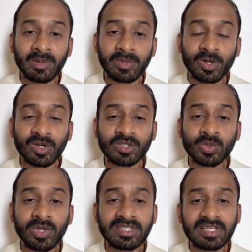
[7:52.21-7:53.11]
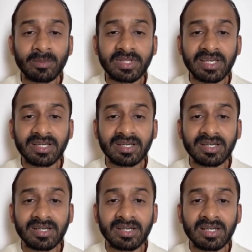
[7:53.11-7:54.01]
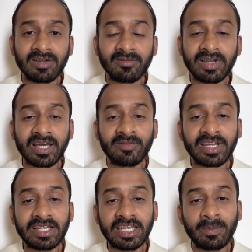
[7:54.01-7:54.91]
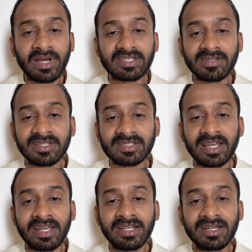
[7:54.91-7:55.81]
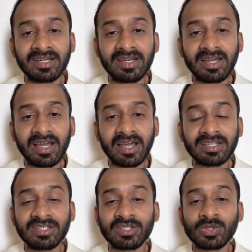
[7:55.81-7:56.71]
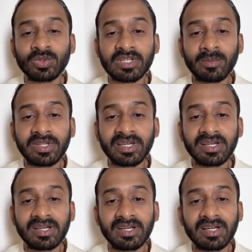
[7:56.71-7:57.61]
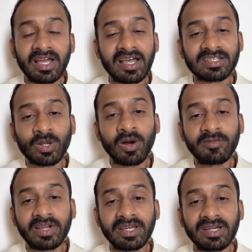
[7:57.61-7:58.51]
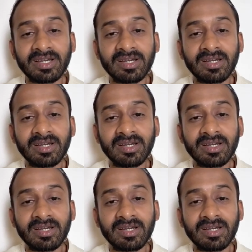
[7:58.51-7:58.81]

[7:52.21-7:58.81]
Because doing something where we can keep ourselves aside and just do something as an offering,